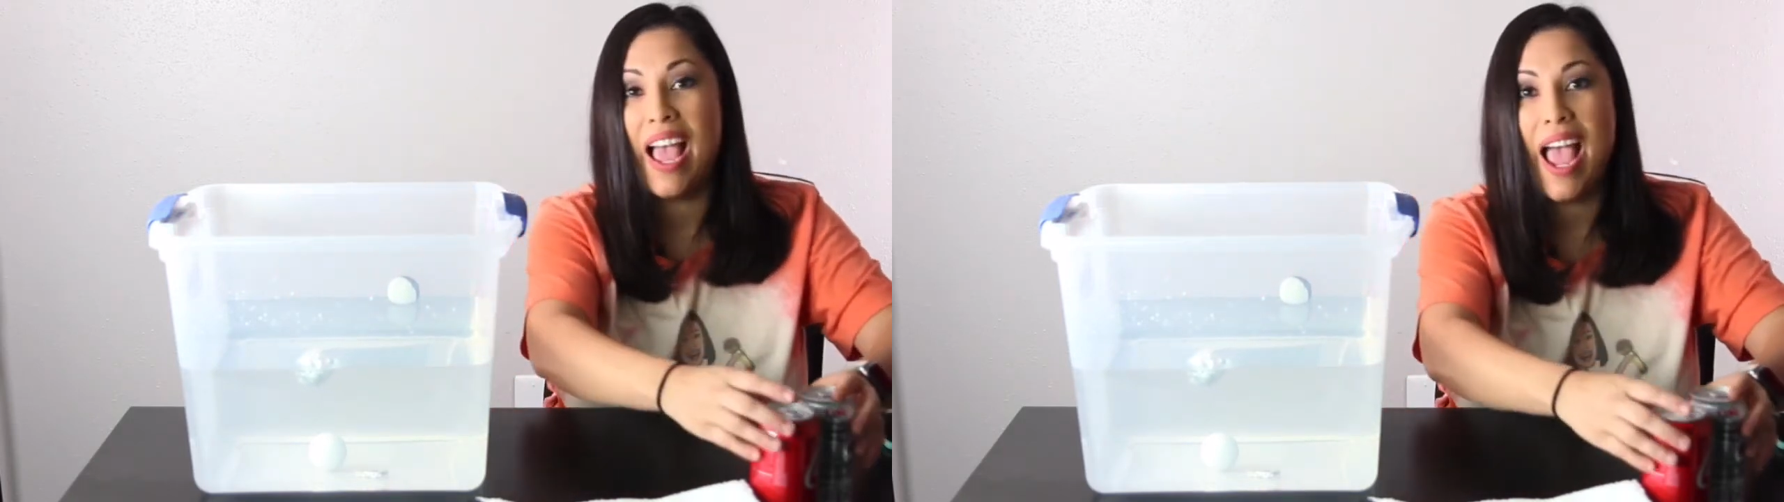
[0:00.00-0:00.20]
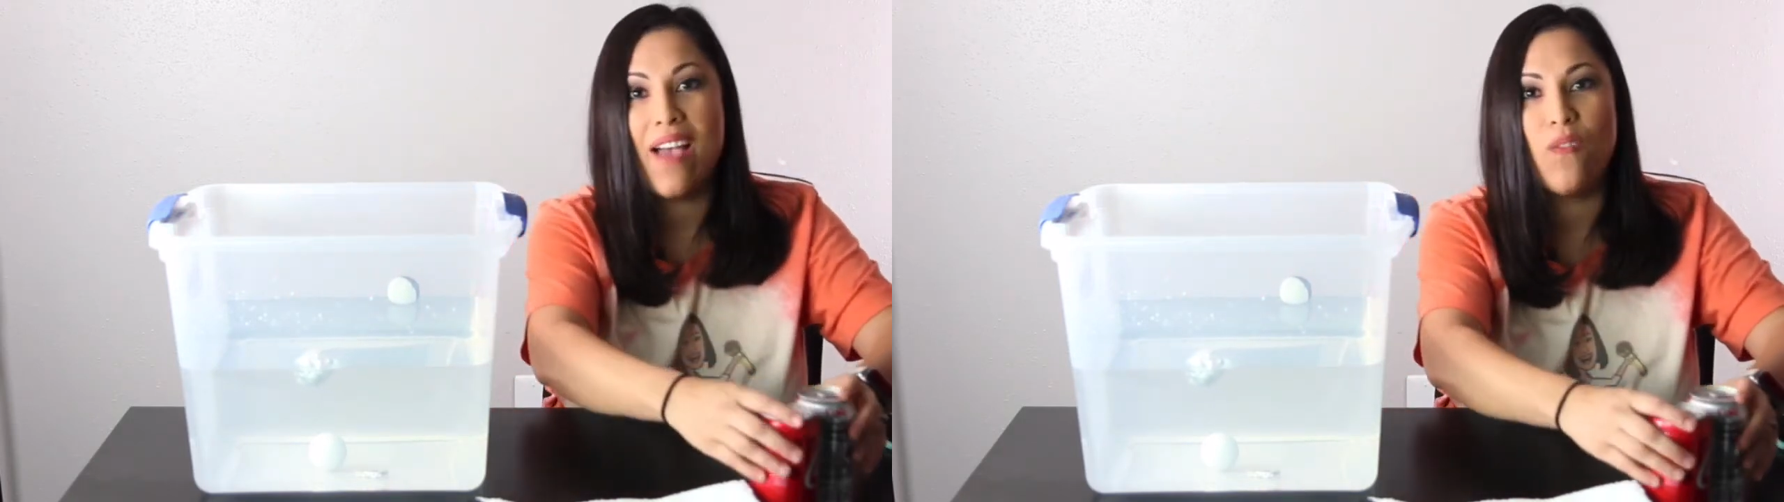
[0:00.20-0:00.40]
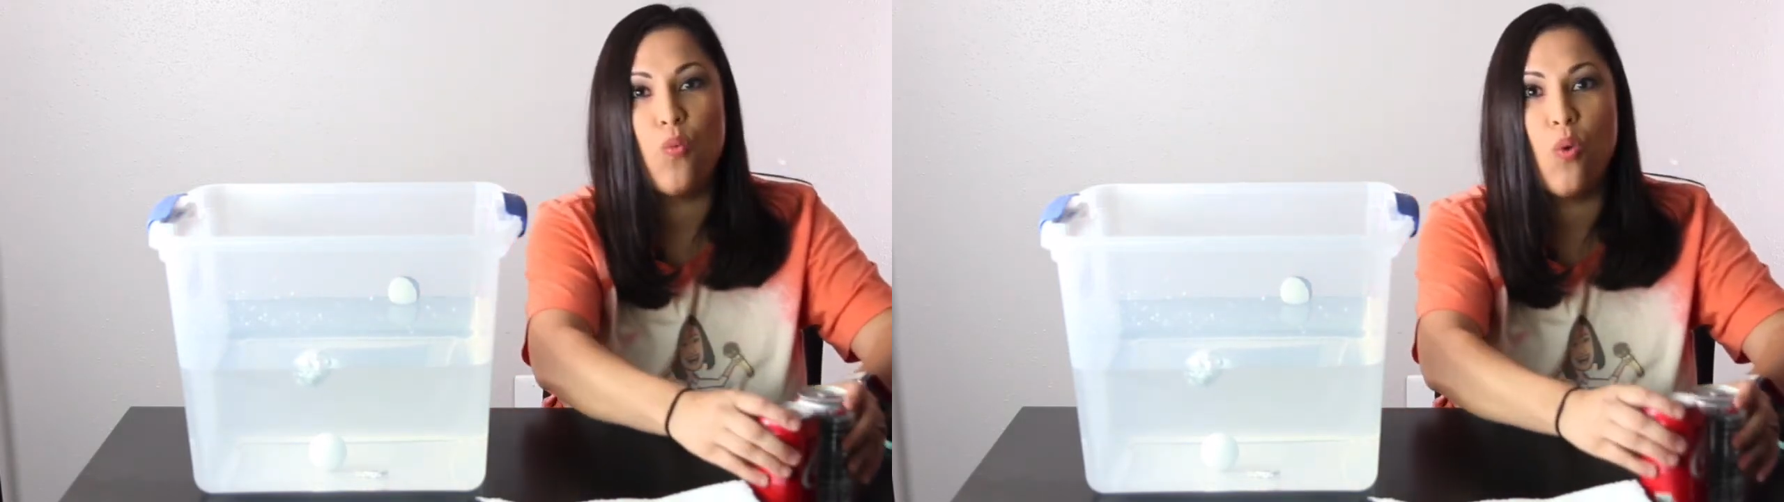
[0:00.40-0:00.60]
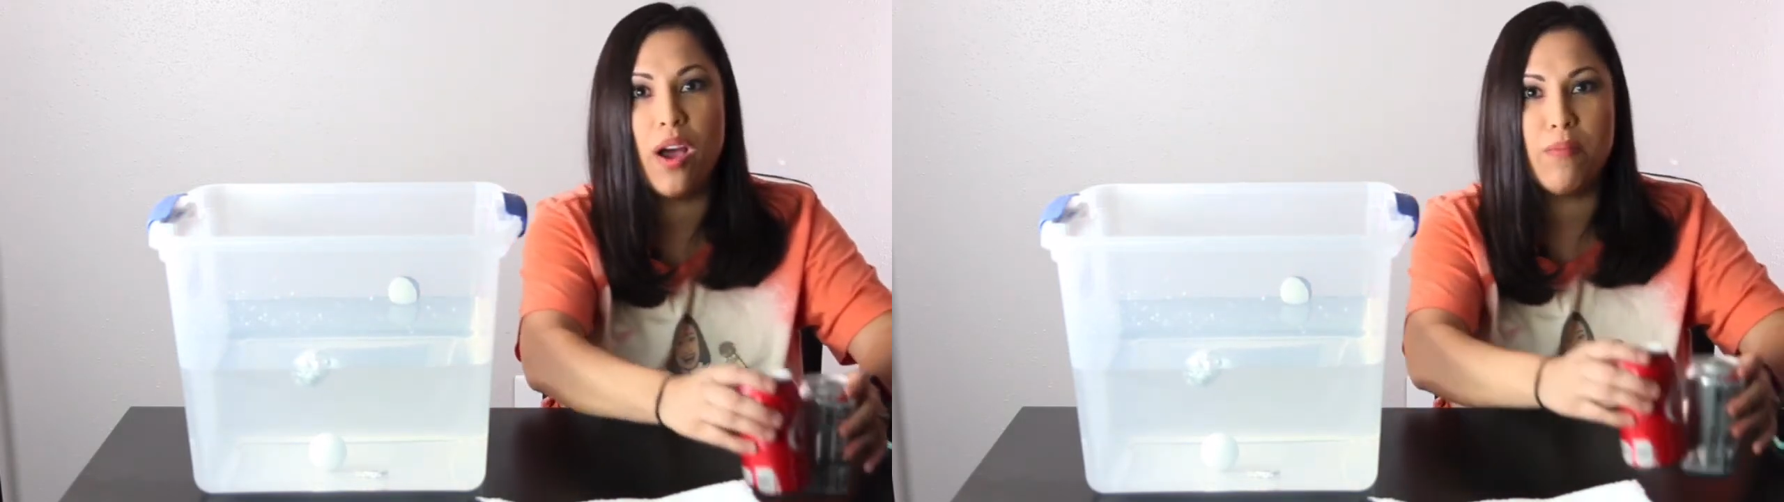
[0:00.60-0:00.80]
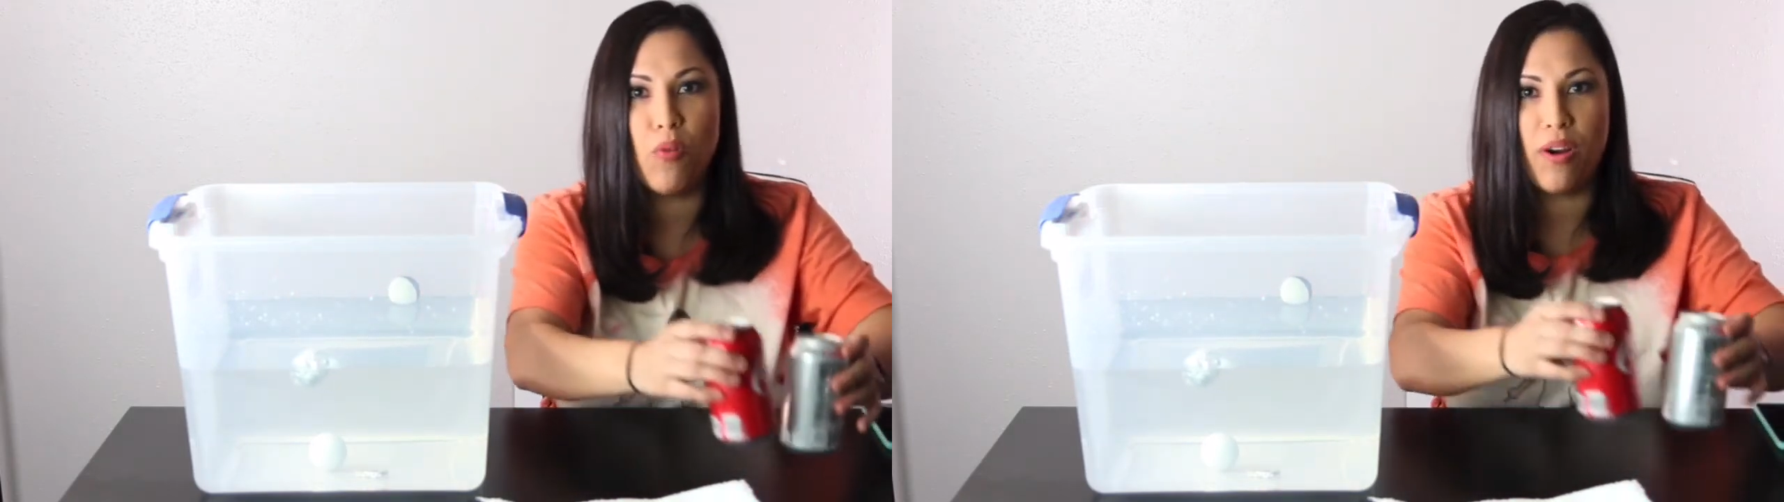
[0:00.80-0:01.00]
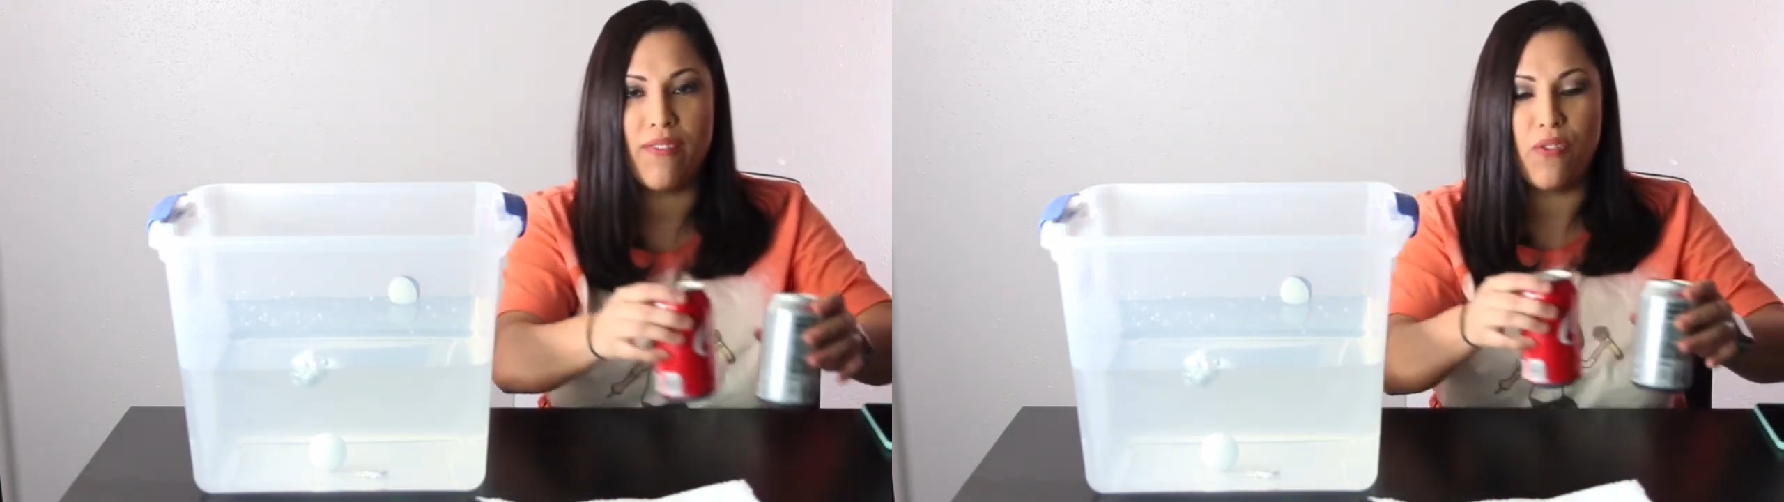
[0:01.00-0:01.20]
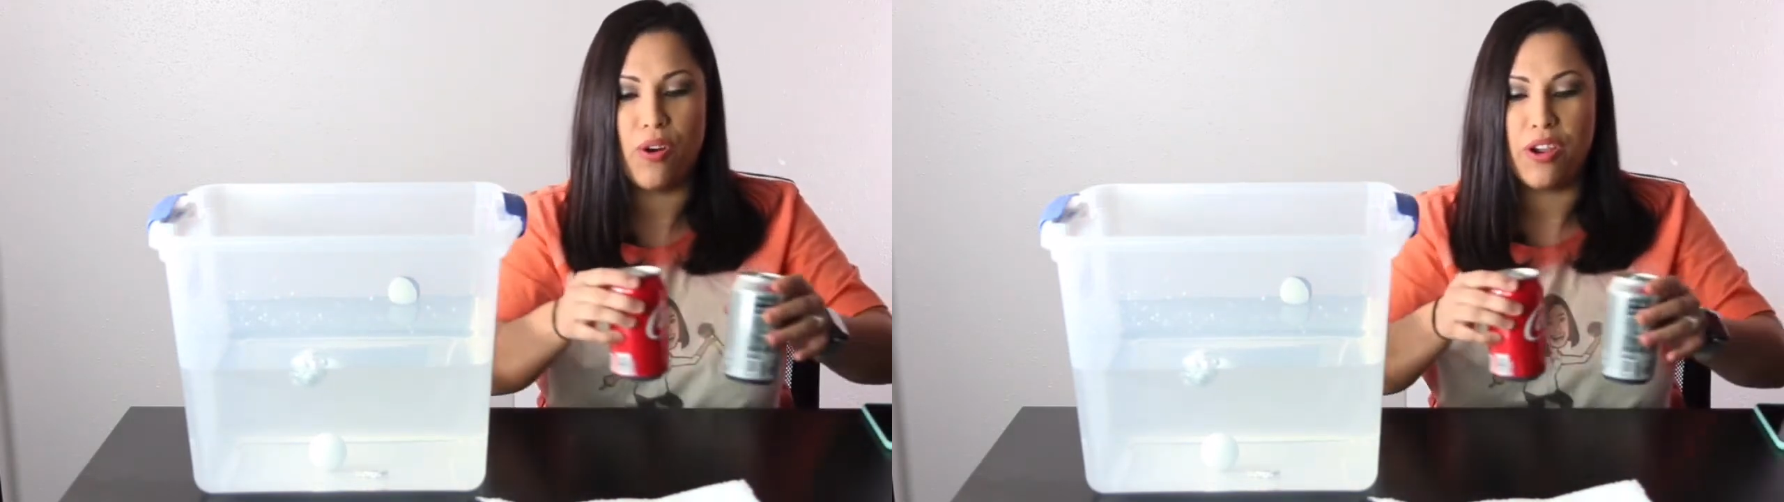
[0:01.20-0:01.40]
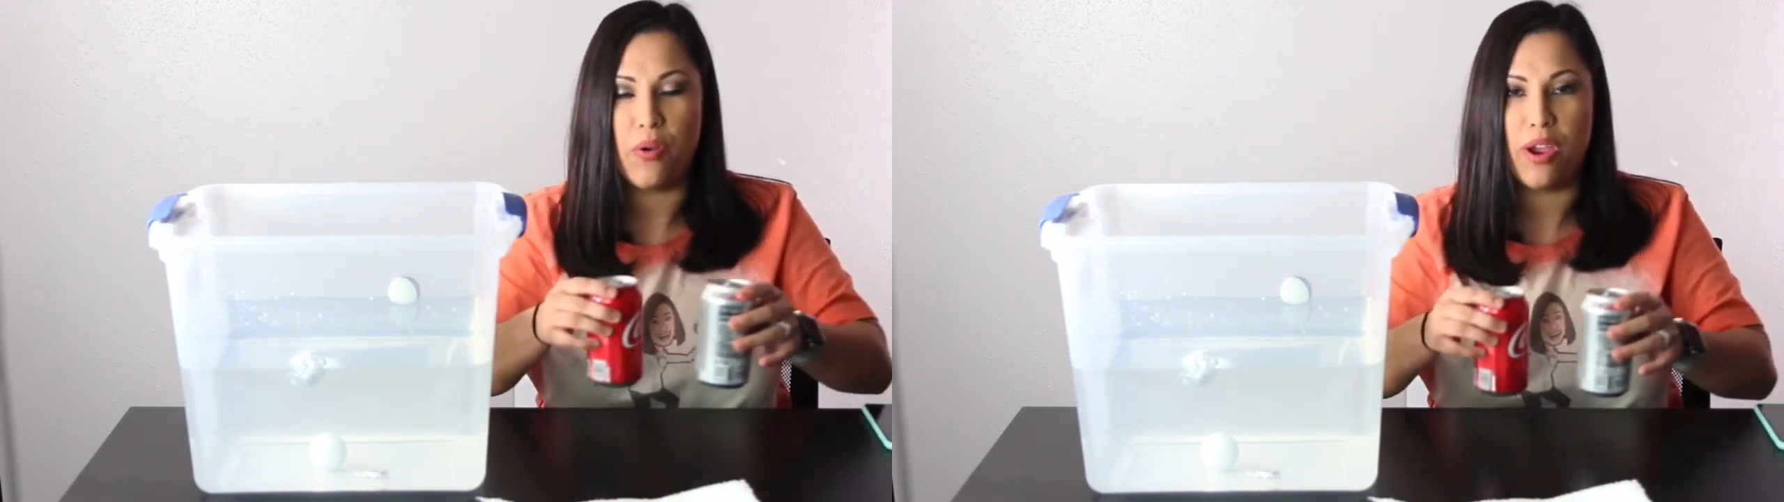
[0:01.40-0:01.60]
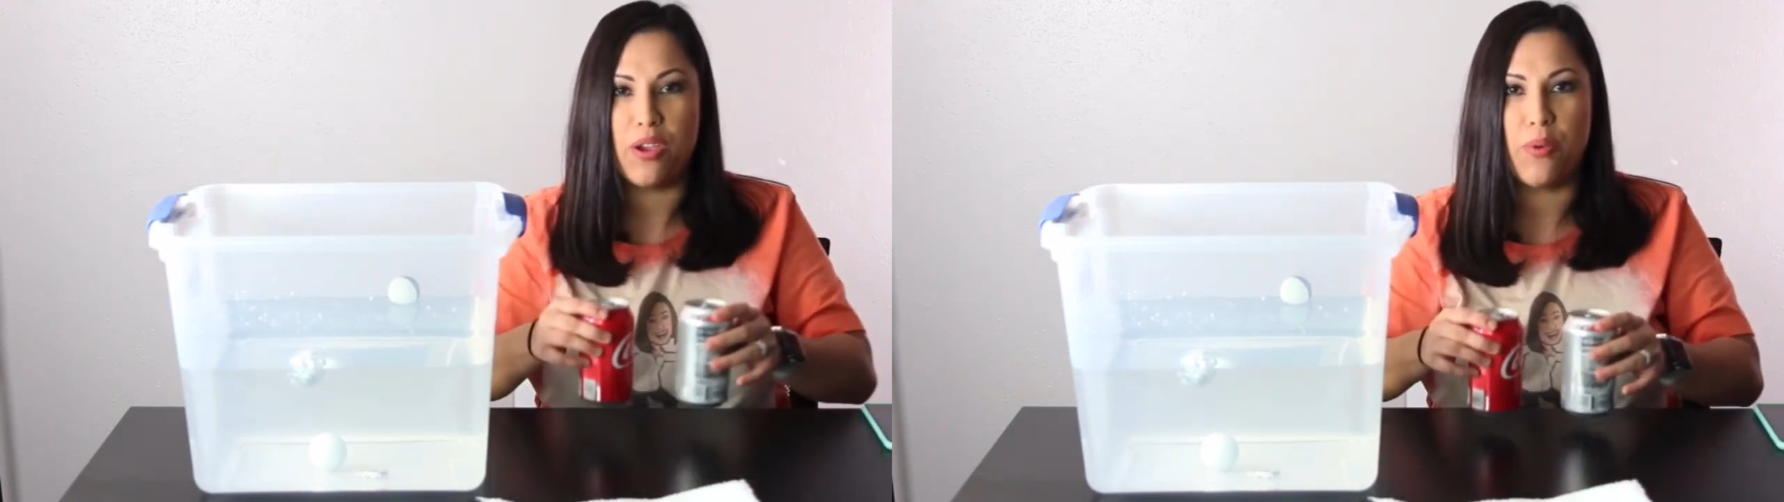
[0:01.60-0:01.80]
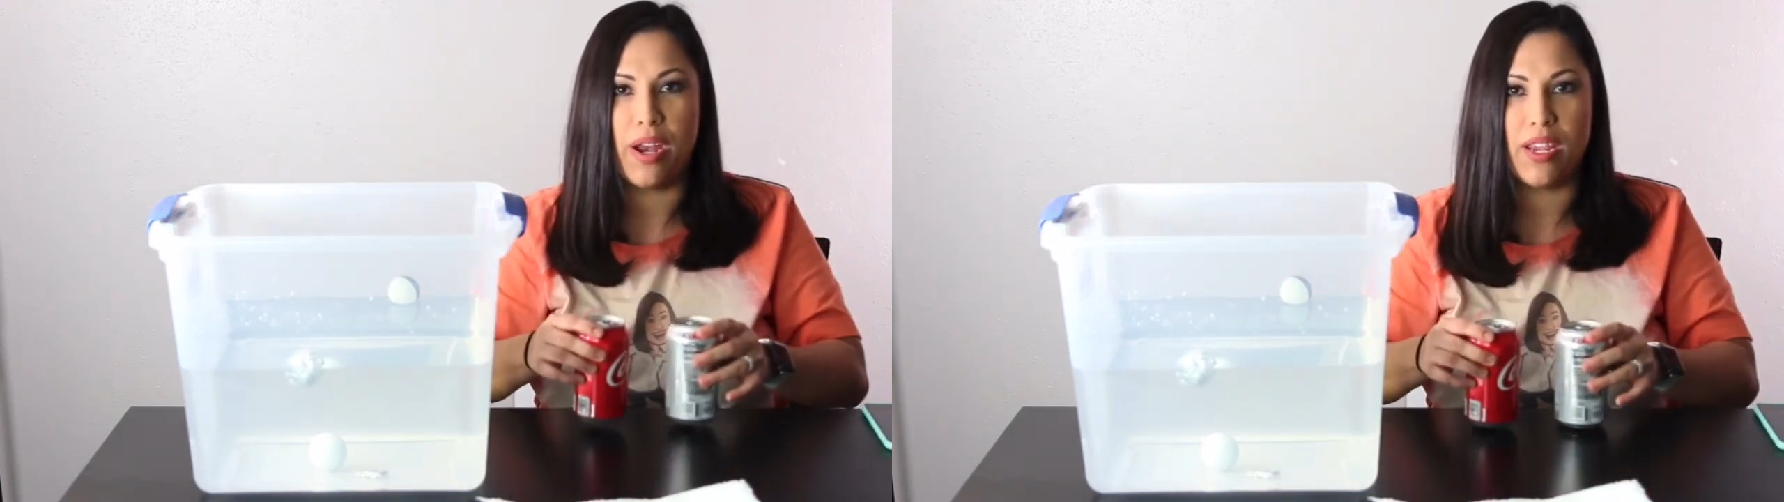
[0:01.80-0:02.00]
I have one more for you. Are you
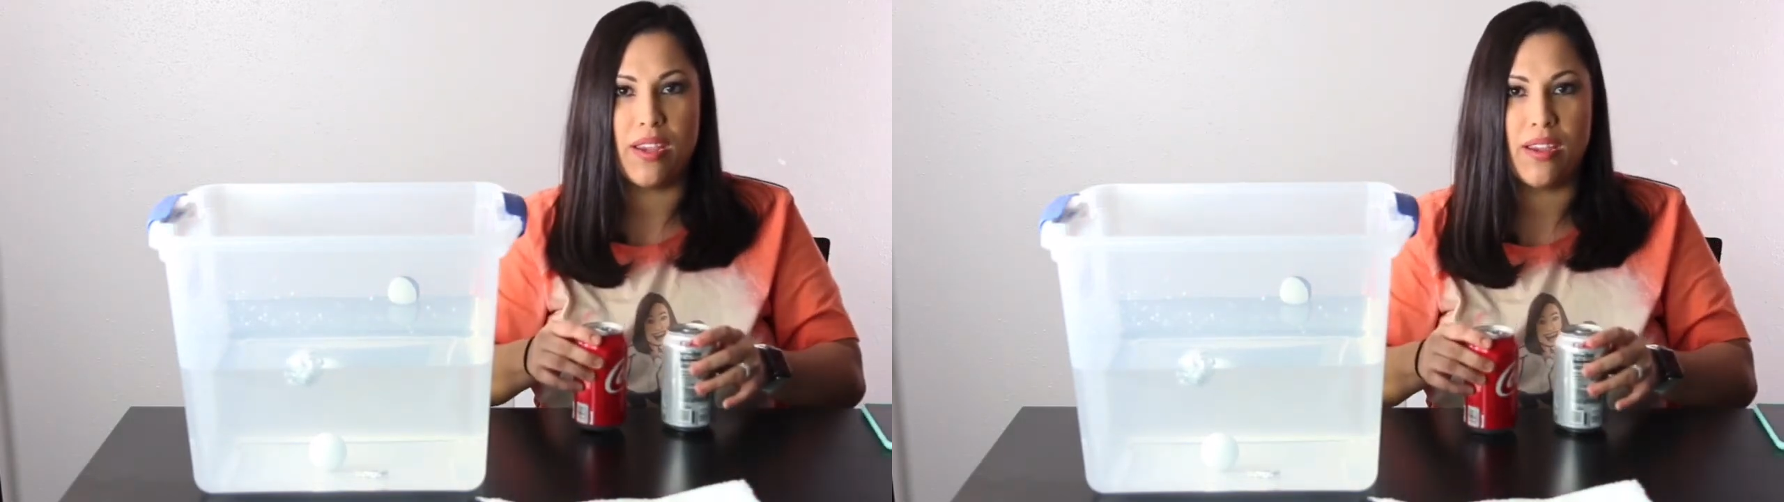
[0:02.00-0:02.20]
ready?